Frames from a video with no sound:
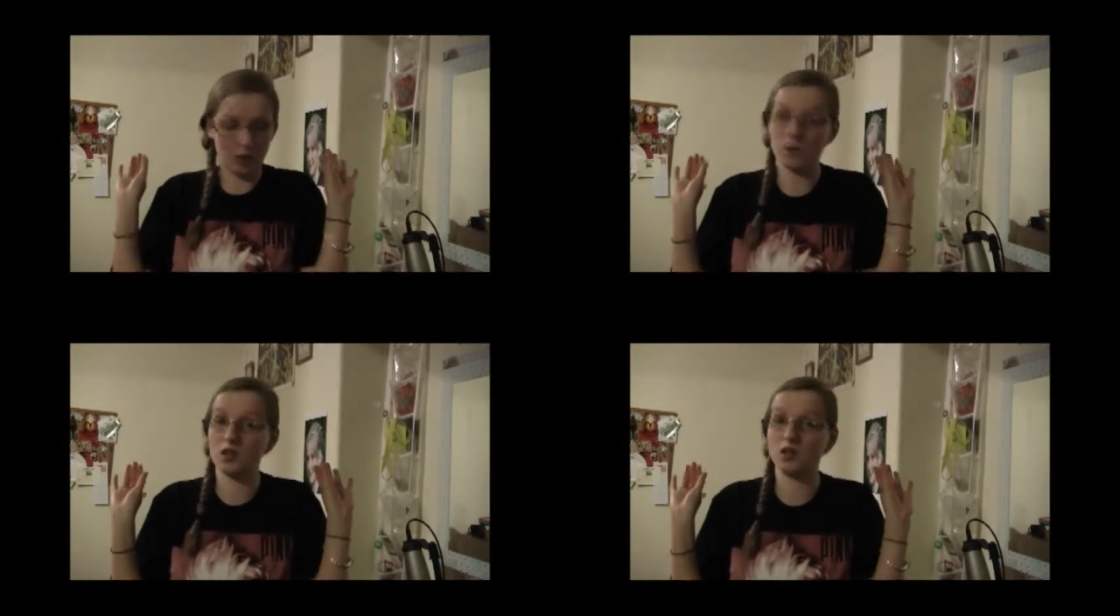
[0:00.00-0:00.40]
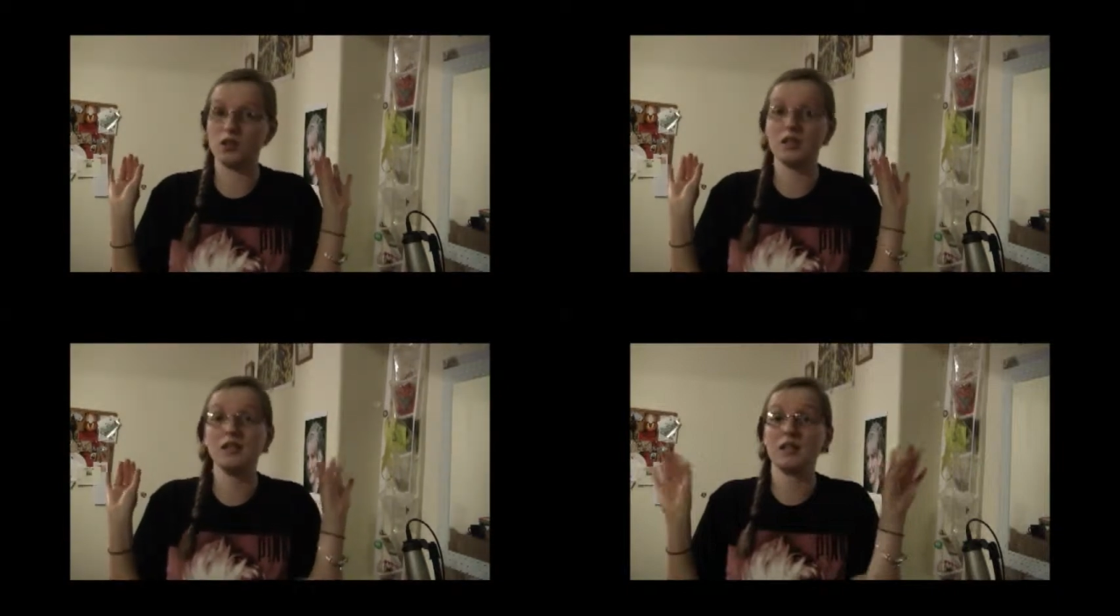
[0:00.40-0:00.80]
I'm not.
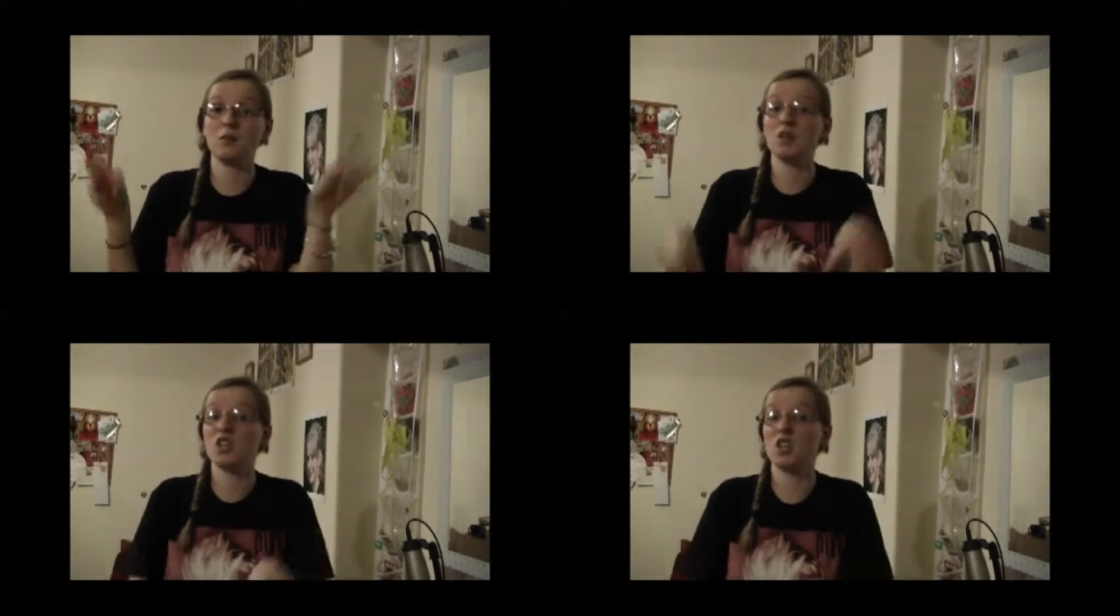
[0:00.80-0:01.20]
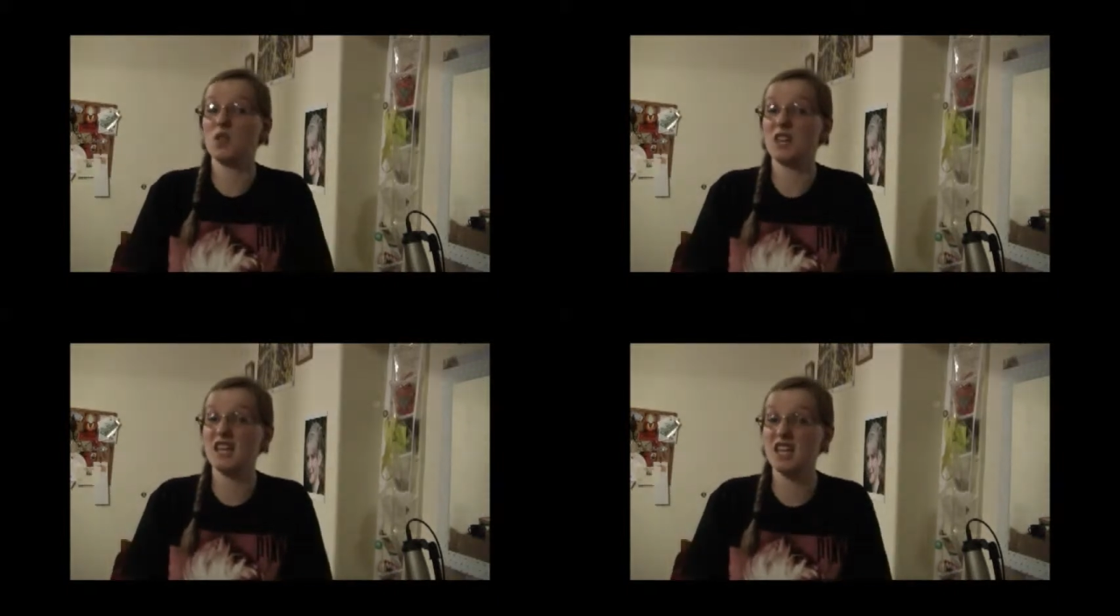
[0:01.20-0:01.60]
I'm not going to
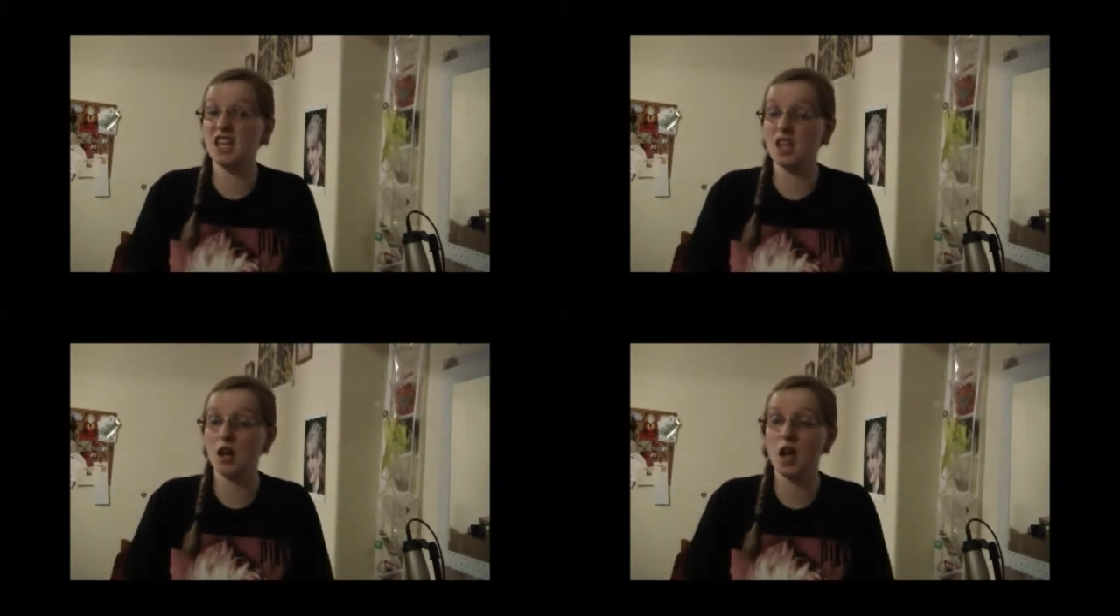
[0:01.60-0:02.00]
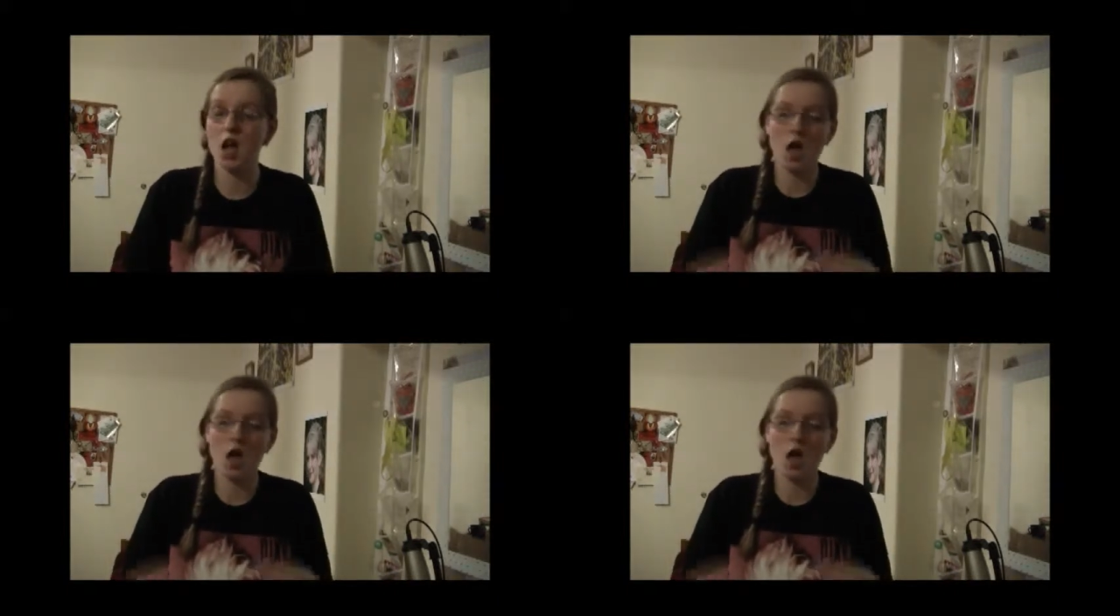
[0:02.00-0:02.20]
go there either.